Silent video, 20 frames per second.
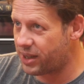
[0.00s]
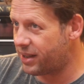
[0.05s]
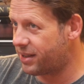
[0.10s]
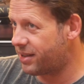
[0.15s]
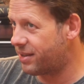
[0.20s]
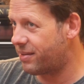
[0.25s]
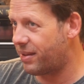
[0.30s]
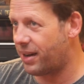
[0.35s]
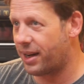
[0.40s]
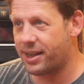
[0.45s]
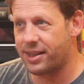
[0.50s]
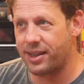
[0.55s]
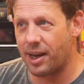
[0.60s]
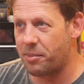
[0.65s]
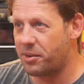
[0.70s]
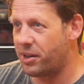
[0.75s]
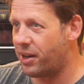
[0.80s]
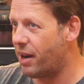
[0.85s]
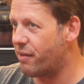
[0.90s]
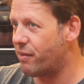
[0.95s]
is
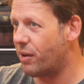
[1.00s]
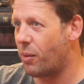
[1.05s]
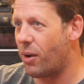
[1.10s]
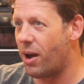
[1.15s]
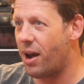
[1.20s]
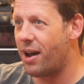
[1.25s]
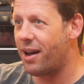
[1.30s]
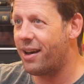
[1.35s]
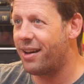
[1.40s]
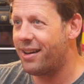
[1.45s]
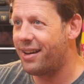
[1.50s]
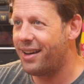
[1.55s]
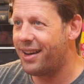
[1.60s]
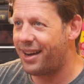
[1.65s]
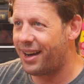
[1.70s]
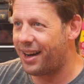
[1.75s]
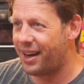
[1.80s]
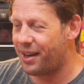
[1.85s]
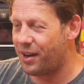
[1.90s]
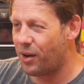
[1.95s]
accepted everywhere
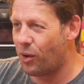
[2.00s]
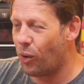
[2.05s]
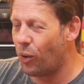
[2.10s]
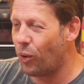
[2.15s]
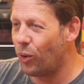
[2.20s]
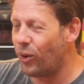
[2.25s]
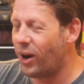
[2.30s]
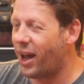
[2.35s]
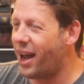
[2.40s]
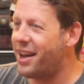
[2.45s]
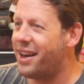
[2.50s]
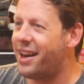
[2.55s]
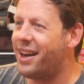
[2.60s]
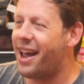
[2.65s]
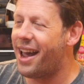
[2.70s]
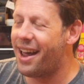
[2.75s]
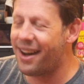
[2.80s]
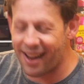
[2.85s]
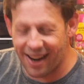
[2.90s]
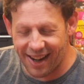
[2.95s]
in all
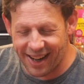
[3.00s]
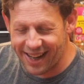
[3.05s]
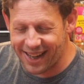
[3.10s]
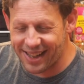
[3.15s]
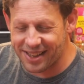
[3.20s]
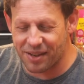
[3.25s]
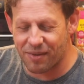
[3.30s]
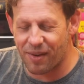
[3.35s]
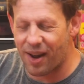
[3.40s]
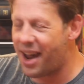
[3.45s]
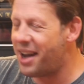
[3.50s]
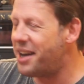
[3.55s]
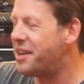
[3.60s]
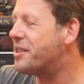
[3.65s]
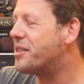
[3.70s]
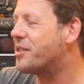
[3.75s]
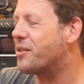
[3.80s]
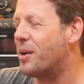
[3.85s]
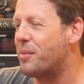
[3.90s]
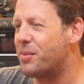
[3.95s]
NLEs of any
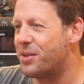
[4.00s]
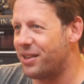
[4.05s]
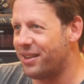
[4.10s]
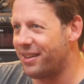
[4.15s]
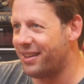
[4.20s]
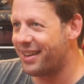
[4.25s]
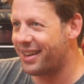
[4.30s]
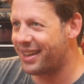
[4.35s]
description.